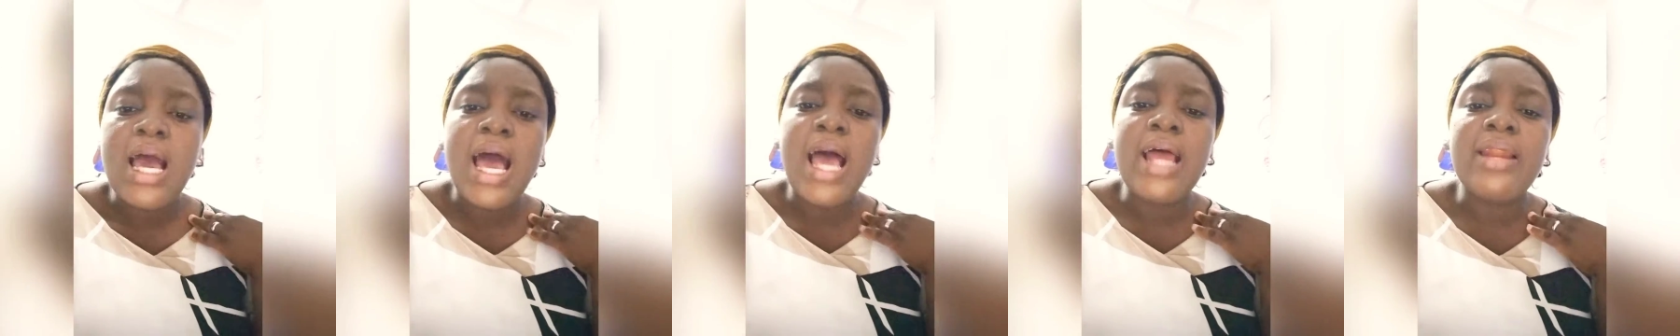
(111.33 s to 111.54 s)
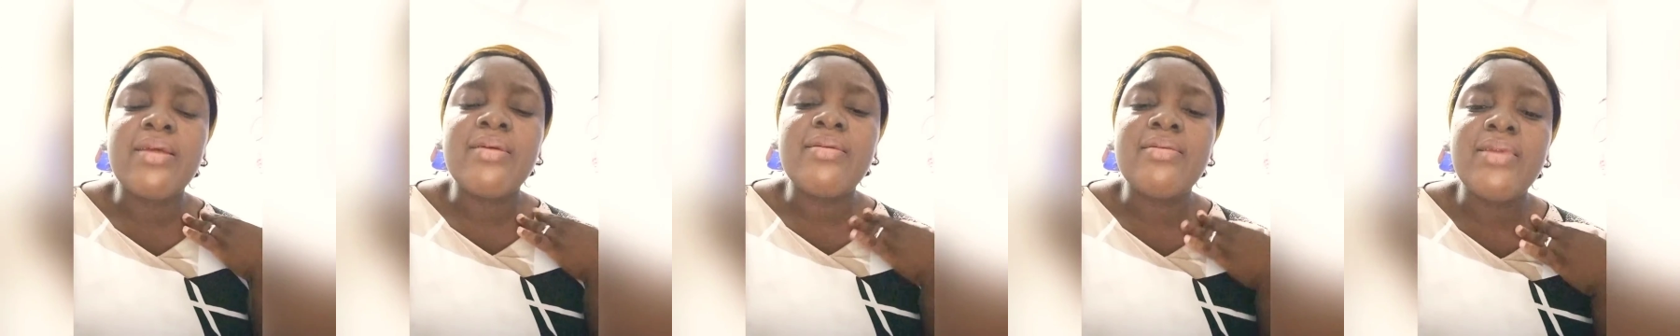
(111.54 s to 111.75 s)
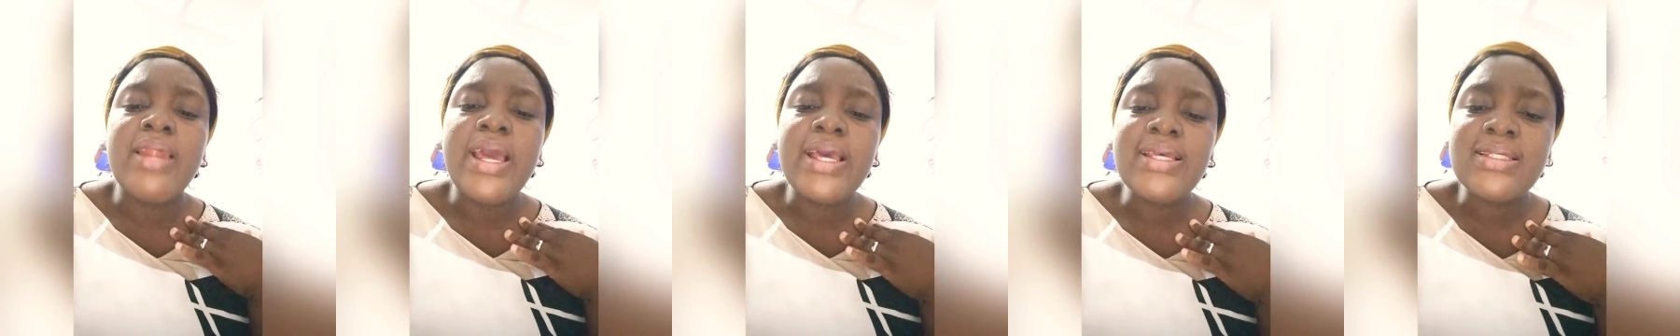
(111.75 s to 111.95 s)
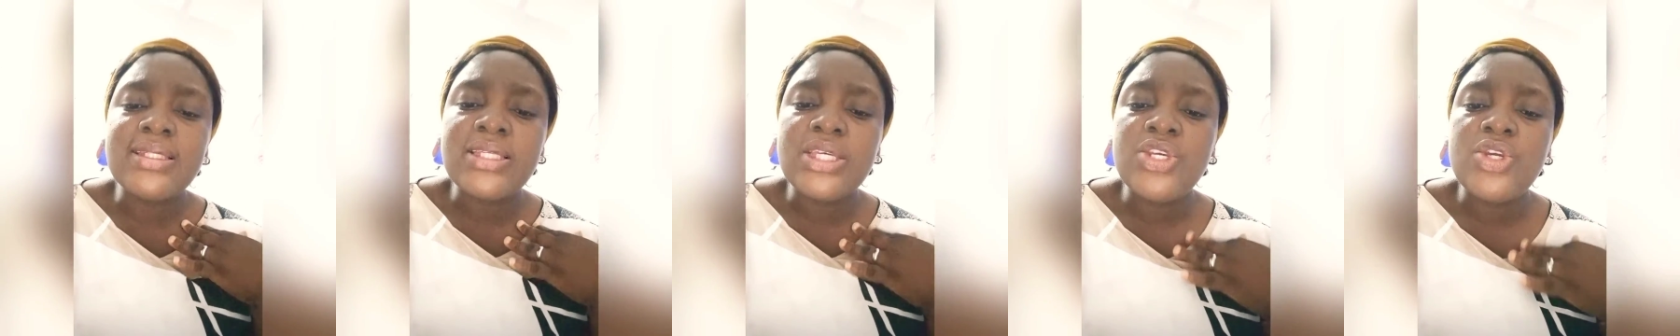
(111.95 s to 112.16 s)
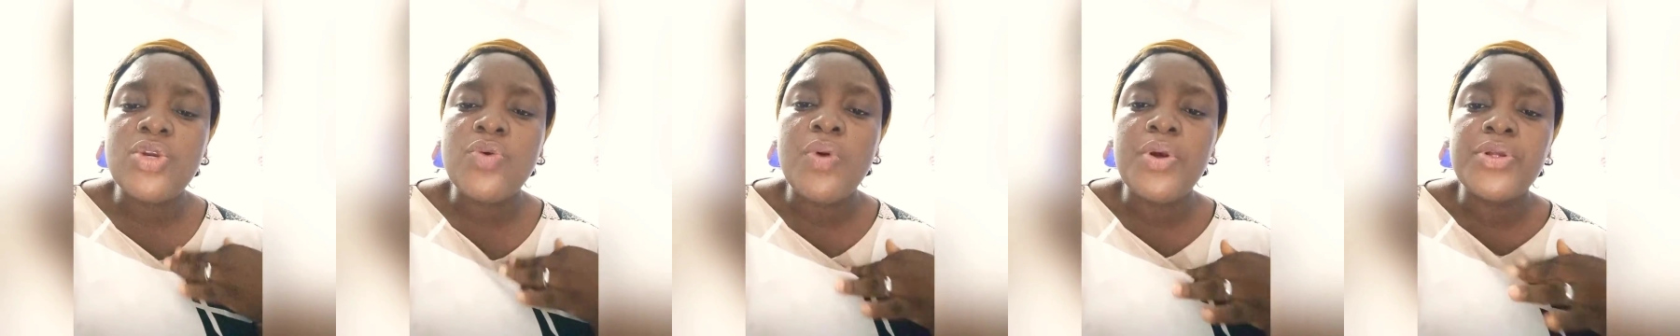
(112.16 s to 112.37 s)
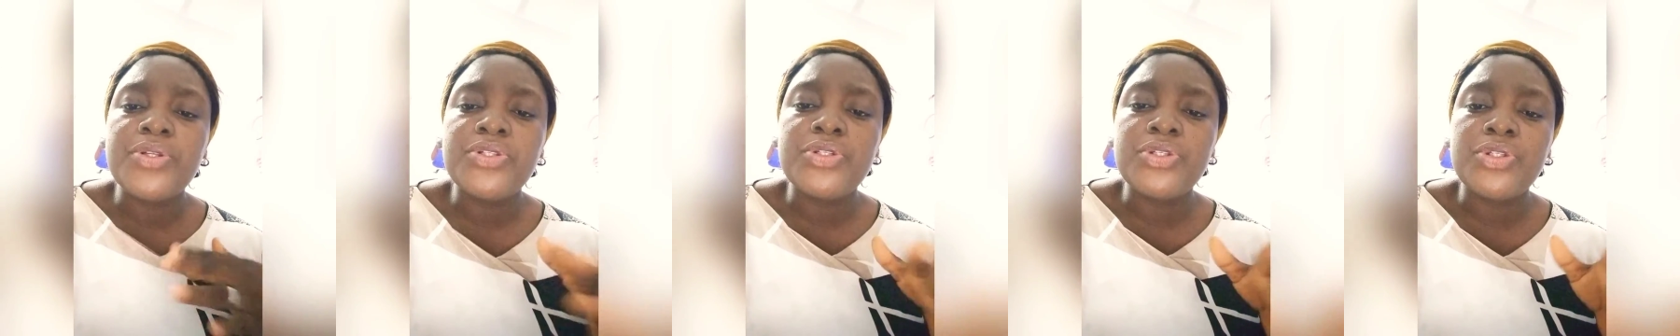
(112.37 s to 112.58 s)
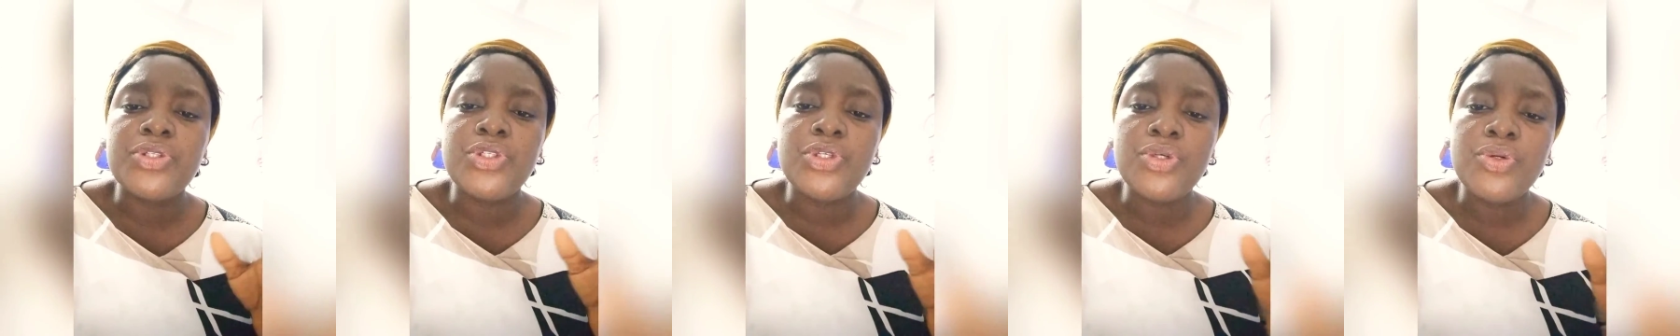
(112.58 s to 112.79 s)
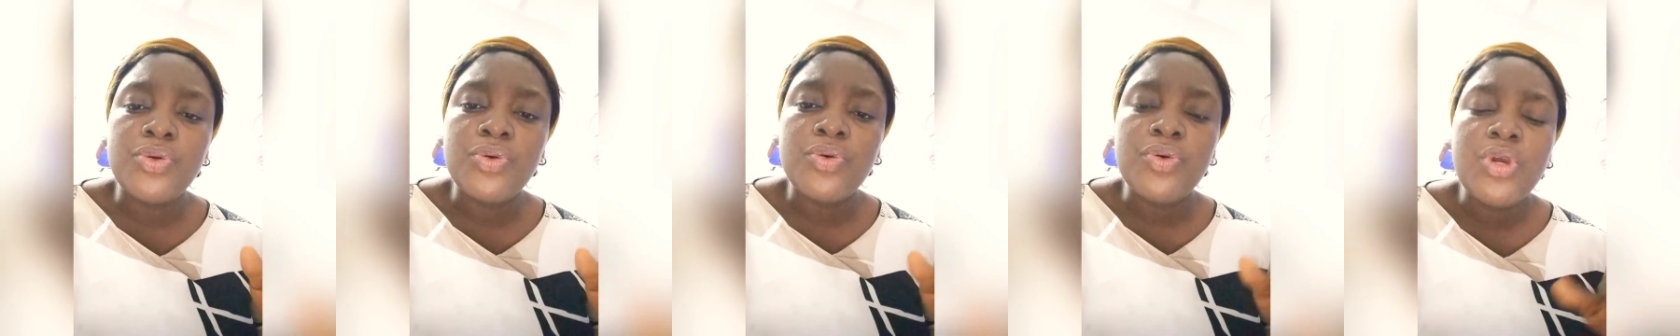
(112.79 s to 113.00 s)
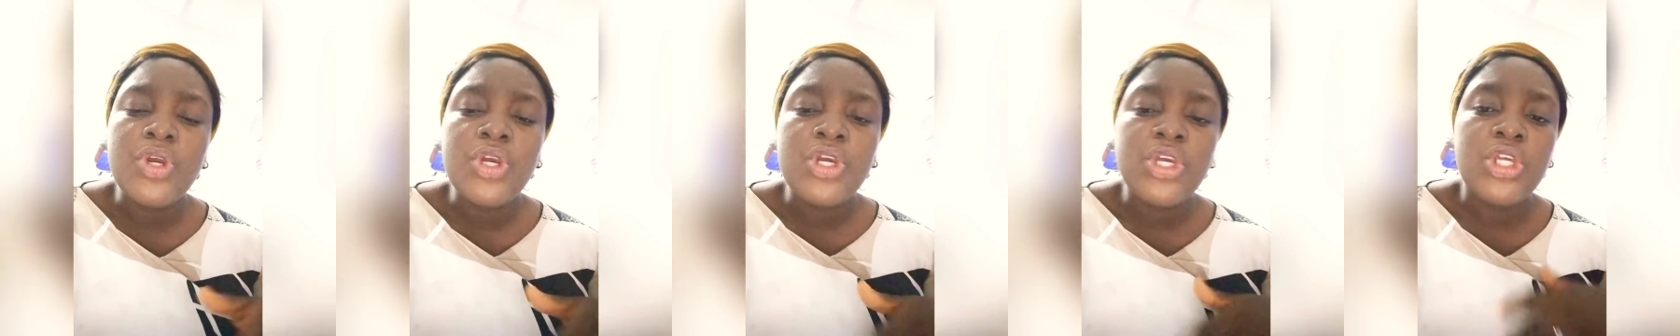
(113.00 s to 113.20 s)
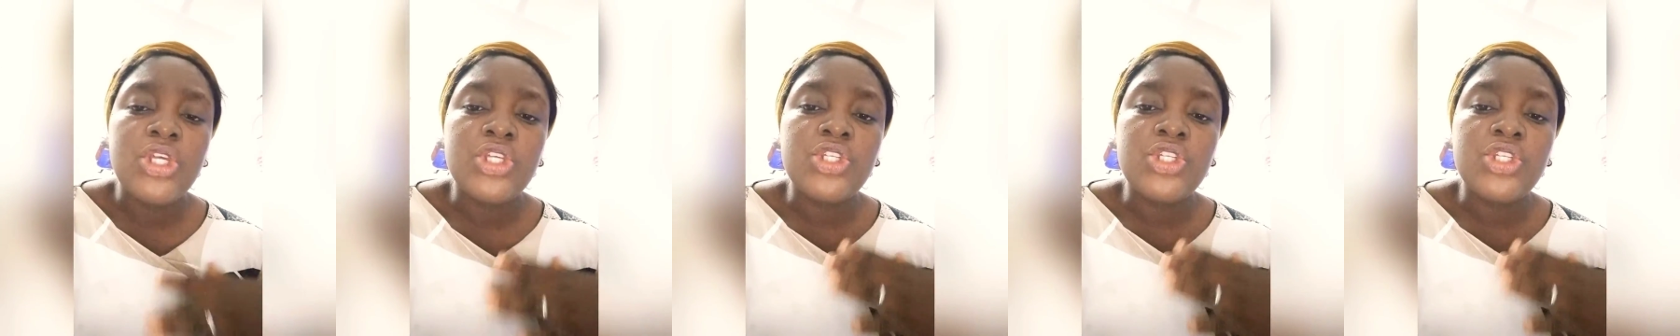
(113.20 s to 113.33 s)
and the next thing you want to do